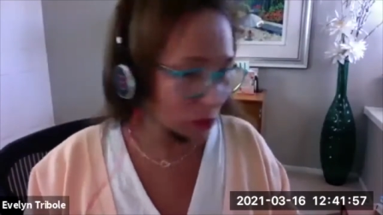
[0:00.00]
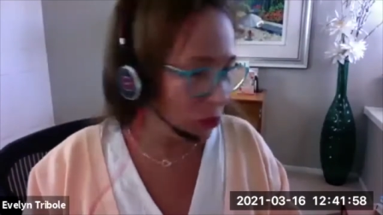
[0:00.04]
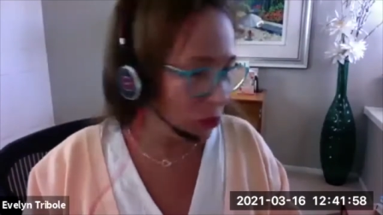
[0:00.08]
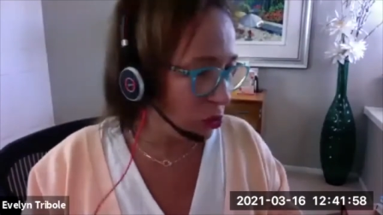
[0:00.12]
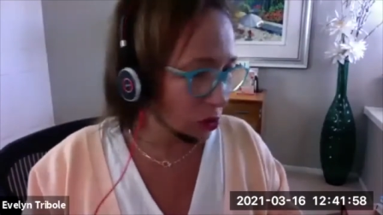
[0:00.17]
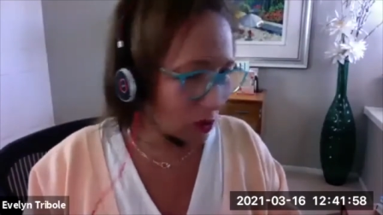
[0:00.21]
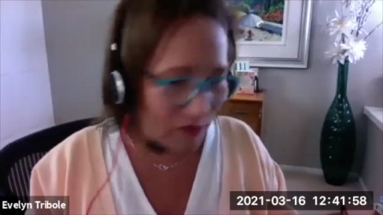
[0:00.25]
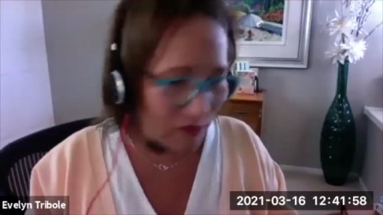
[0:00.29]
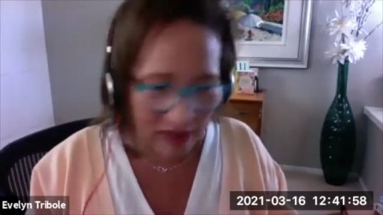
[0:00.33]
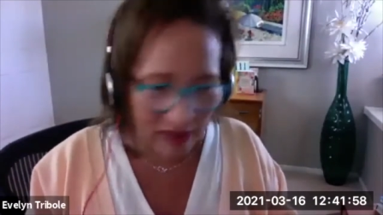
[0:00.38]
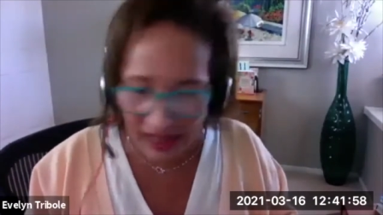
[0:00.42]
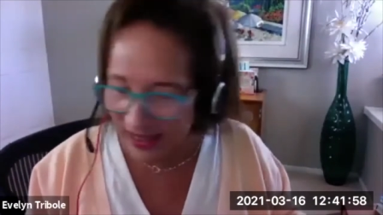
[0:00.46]

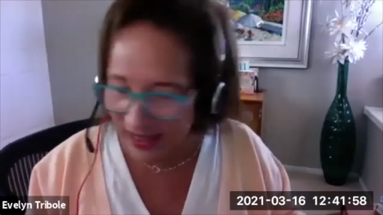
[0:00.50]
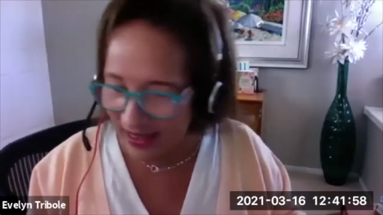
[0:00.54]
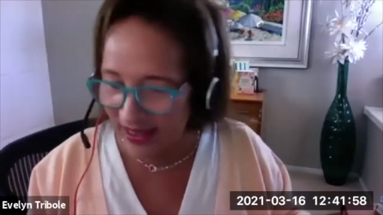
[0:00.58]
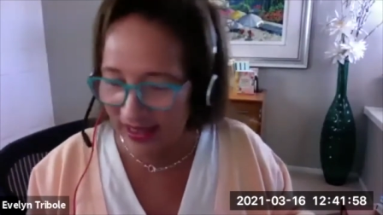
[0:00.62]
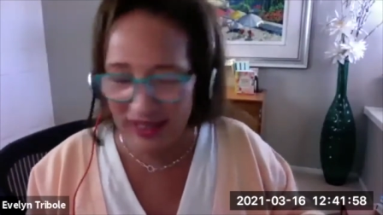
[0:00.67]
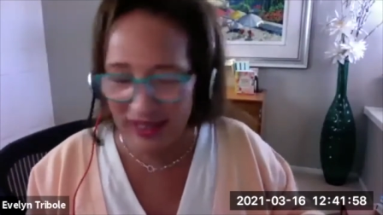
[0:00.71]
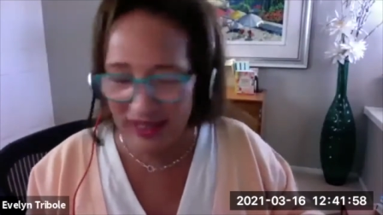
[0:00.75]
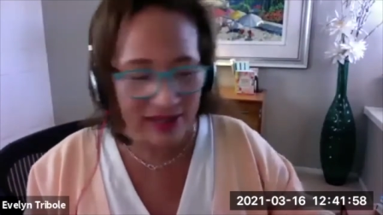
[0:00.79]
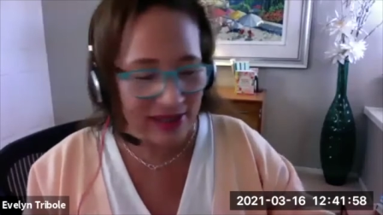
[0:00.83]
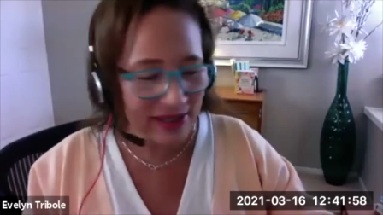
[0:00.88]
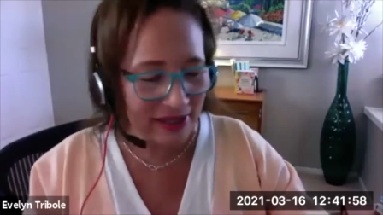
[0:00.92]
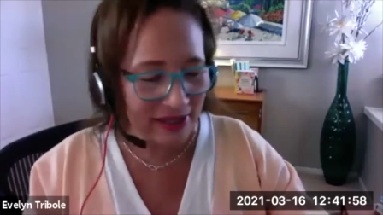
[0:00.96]
more
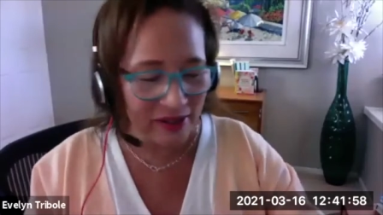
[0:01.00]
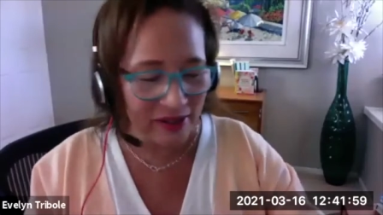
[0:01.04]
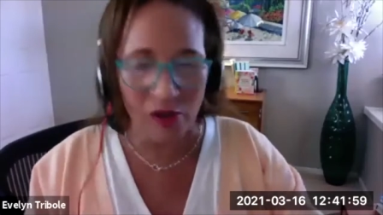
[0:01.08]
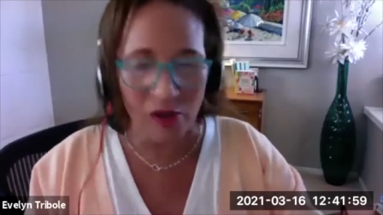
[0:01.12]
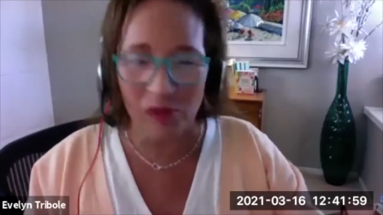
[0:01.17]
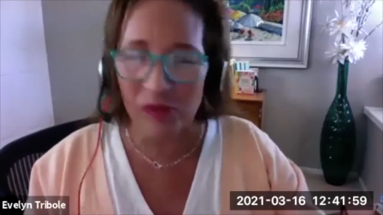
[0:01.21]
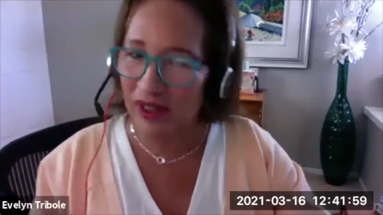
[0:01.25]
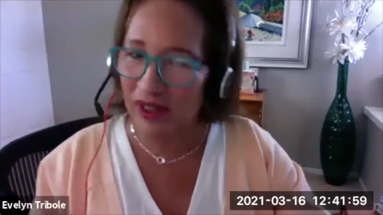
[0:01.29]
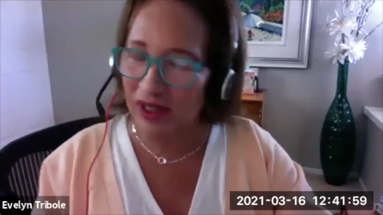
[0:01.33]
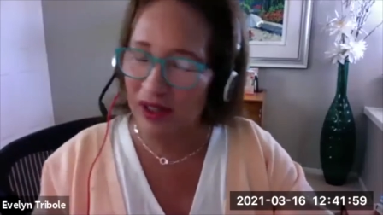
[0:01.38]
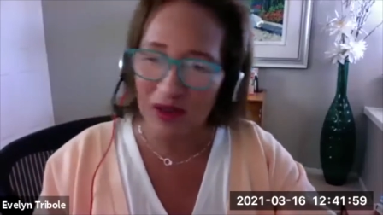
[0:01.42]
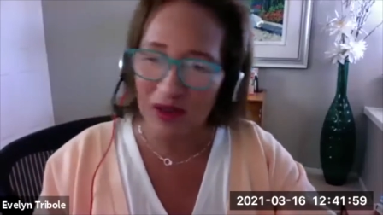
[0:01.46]
vaccines
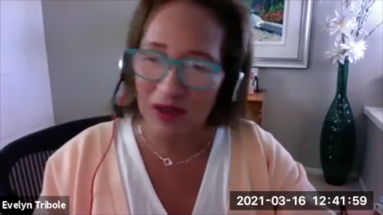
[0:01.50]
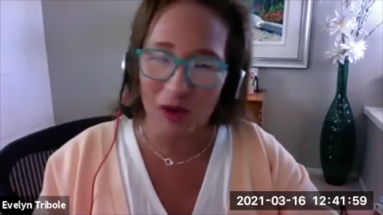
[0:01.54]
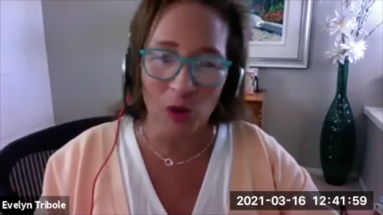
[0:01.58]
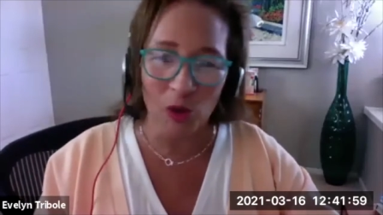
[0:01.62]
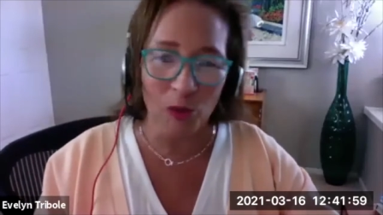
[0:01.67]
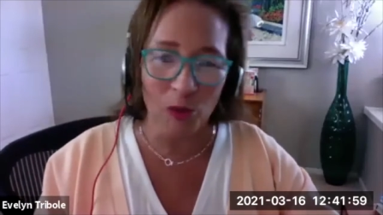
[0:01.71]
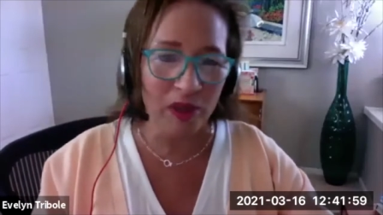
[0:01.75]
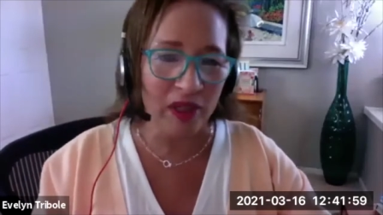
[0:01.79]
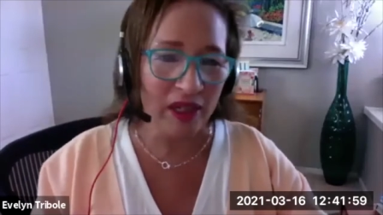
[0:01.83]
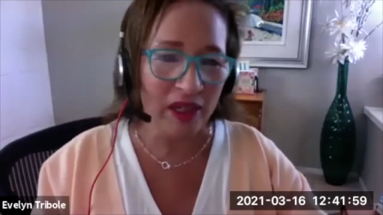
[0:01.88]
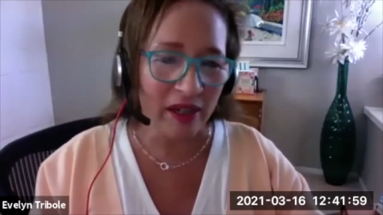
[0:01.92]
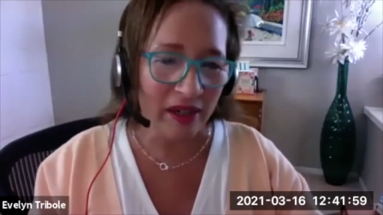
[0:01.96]
out, things are
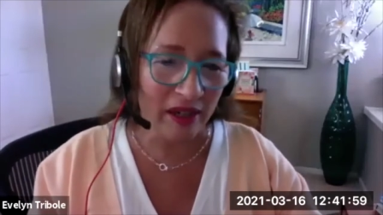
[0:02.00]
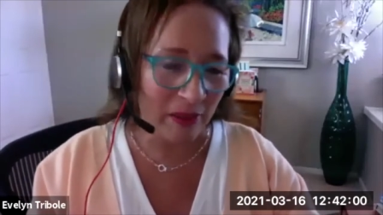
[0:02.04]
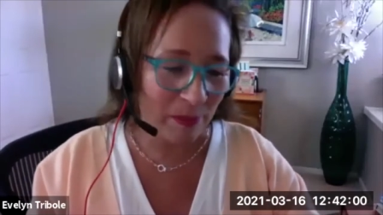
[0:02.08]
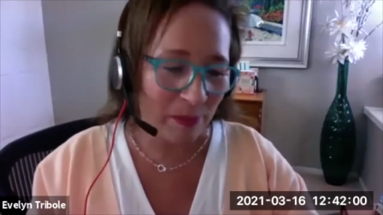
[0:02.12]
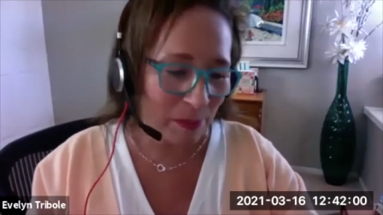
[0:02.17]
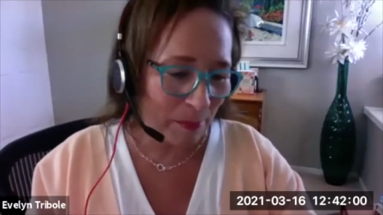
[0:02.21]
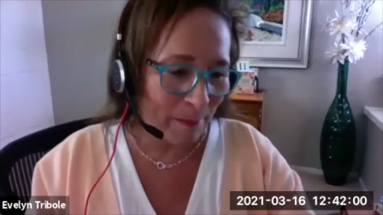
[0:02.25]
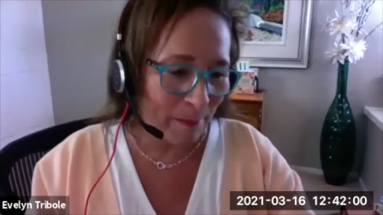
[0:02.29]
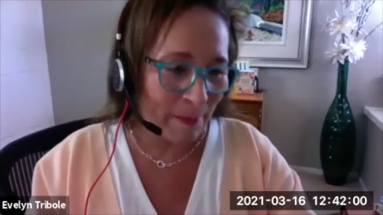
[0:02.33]
opening up.